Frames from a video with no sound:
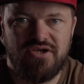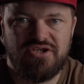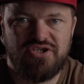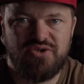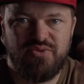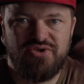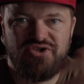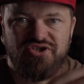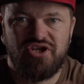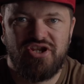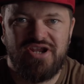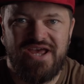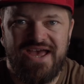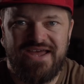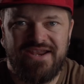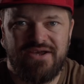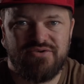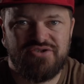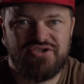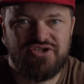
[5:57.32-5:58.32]
So we're just going to
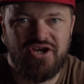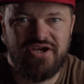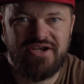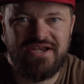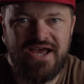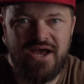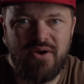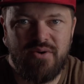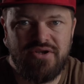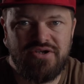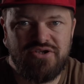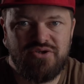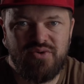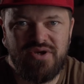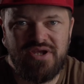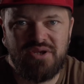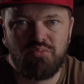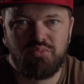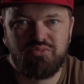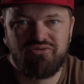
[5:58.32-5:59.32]
head outside now and do
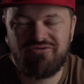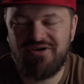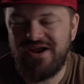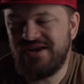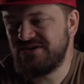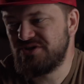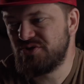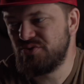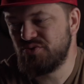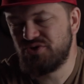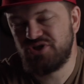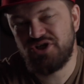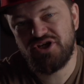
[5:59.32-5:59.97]
it in practical